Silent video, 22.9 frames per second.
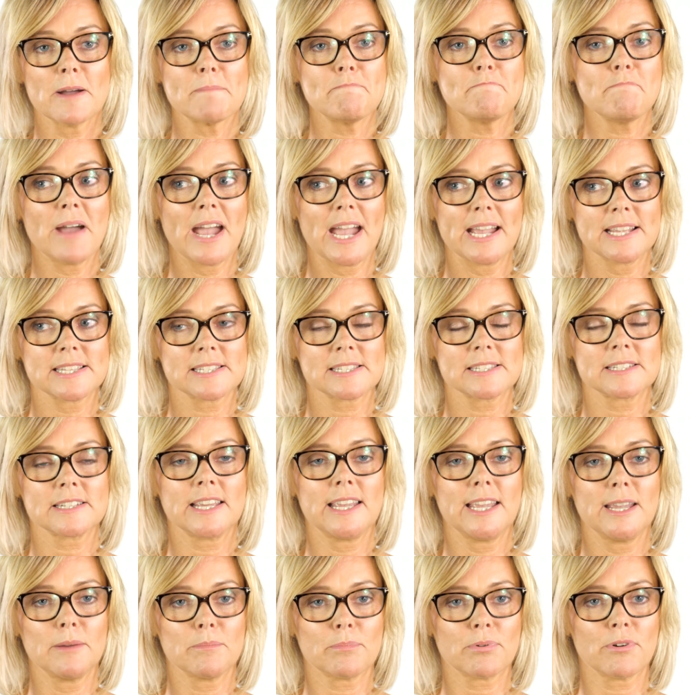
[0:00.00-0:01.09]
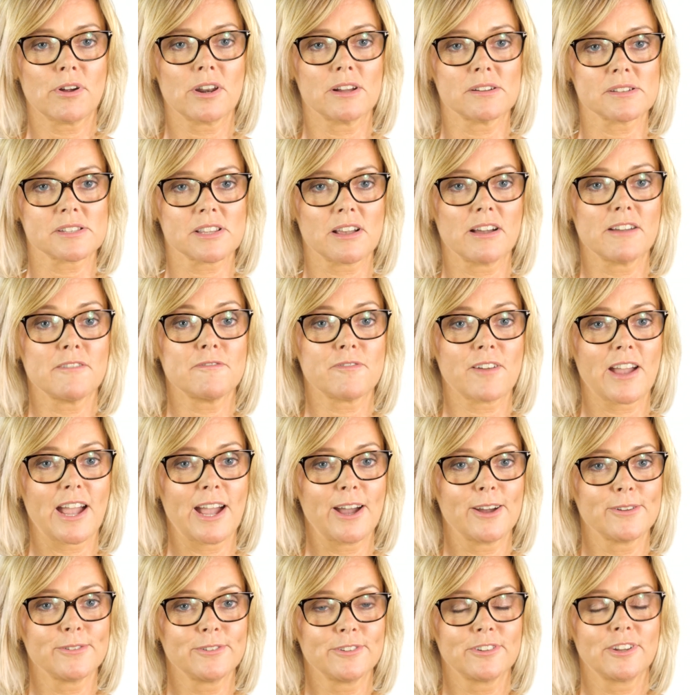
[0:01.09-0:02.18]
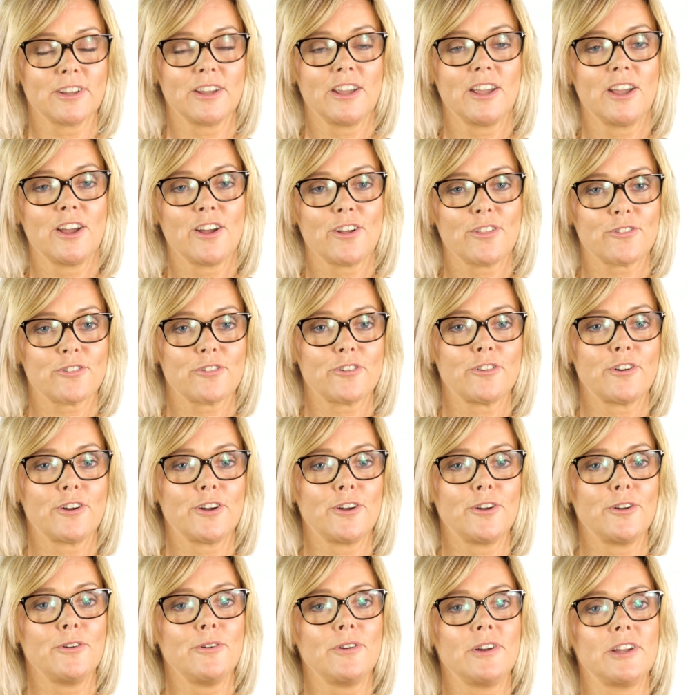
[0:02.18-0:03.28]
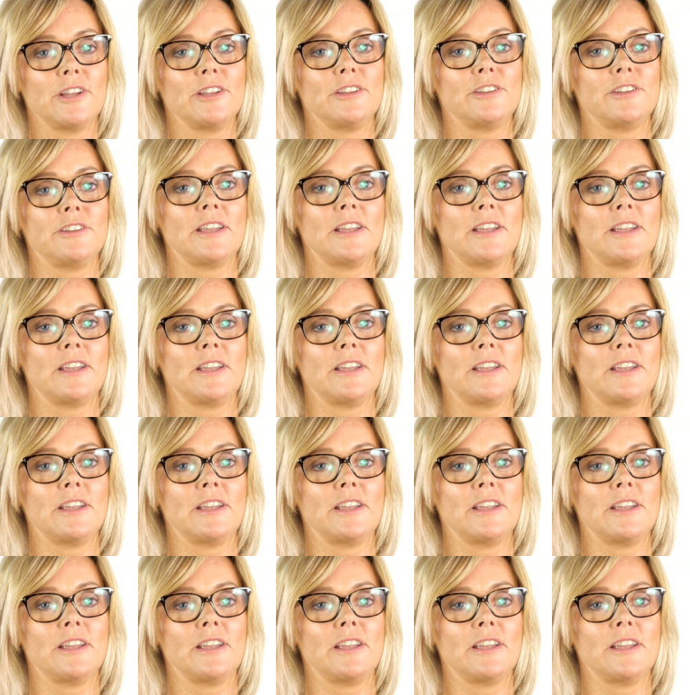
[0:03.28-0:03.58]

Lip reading: best kit products I've found through